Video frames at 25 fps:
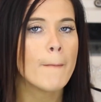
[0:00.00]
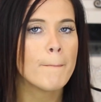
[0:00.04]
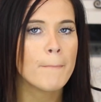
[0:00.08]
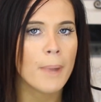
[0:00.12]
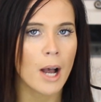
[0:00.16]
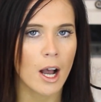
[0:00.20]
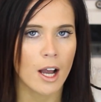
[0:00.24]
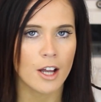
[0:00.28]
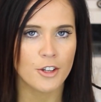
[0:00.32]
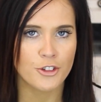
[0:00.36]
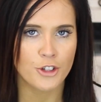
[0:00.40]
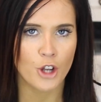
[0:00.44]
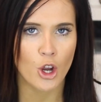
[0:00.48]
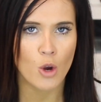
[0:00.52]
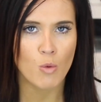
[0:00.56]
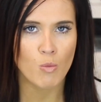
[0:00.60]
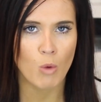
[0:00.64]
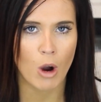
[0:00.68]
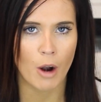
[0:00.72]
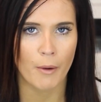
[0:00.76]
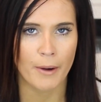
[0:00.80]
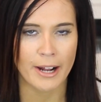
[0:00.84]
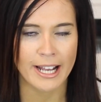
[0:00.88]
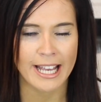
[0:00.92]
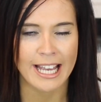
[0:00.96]
But don't
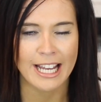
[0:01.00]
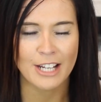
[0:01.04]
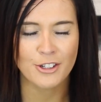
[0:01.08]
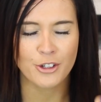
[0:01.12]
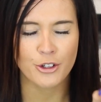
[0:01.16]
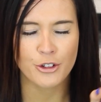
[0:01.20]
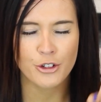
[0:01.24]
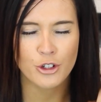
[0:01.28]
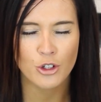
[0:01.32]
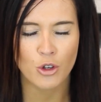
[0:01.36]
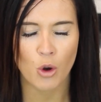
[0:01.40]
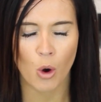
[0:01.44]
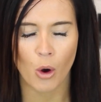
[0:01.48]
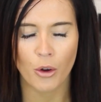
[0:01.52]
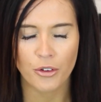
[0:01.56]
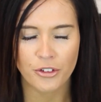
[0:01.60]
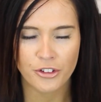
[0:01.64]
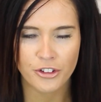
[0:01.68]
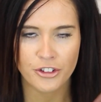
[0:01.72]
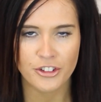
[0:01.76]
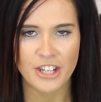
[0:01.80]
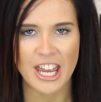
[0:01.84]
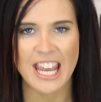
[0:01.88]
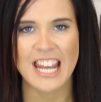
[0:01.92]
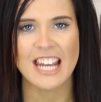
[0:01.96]
worry, it does not
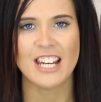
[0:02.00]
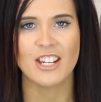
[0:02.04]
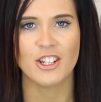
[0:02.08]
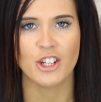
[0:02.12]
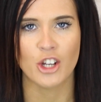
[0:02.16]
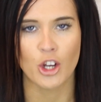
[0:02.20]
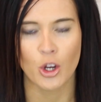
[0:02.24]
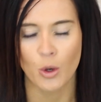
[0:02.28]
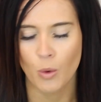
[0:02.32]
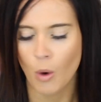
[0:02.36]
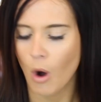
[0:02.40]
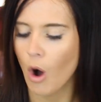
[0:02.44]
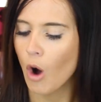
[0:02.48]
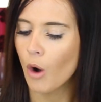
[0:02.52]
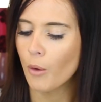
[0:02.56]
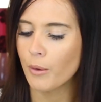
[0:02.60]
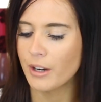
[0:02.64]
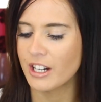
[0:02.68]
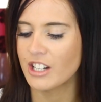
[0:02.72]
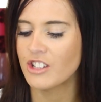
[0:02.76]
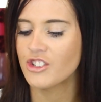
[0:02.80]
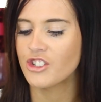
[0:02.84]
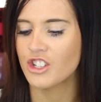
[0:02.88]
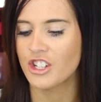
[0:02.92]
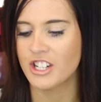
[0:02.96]
stain you
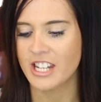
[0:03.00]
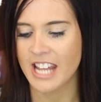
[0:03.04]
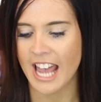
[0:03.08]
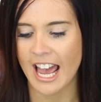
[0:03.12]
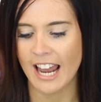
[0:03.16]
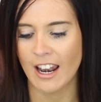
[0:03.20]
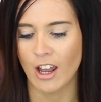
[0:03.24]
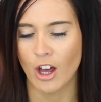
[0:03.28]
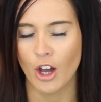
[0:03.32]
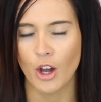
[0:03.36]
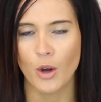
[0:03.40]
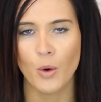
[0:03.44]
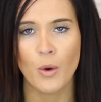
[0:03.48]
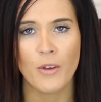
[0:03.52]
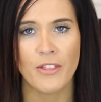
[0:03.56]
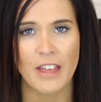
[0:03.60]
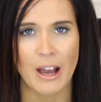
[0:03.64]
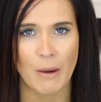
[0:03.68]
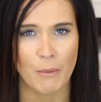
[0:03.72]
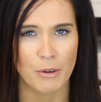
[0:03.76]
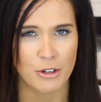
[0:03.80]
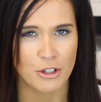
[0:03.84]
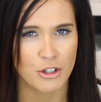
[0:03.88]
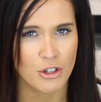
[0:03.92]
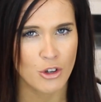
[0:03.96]
orange and yellow.
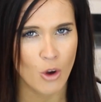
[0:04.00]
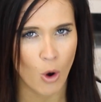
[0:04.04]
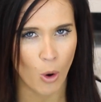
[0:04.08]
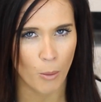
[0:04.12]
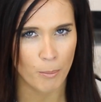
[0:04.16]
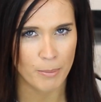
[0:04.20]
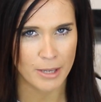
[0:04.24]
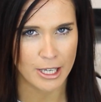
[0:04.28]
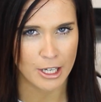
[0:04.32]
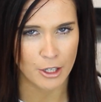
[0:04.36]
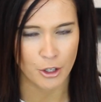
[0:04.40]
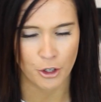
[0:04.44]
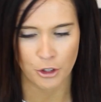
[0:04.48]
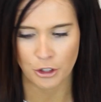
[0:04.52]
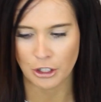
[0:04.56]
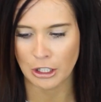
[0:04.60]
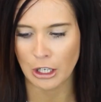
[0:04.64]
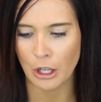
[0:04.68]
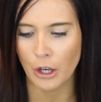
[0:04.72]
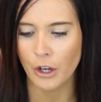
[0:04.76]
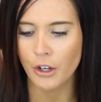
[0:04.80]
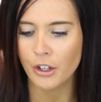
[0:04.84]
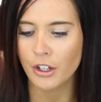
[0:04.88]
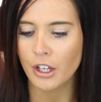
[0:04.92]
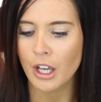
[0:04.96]
That would not be a good
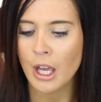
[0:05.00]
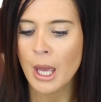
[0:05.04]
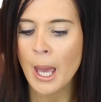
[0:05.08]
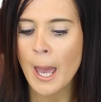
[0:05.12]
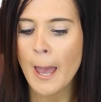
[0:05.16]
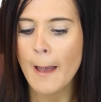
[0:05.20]
look.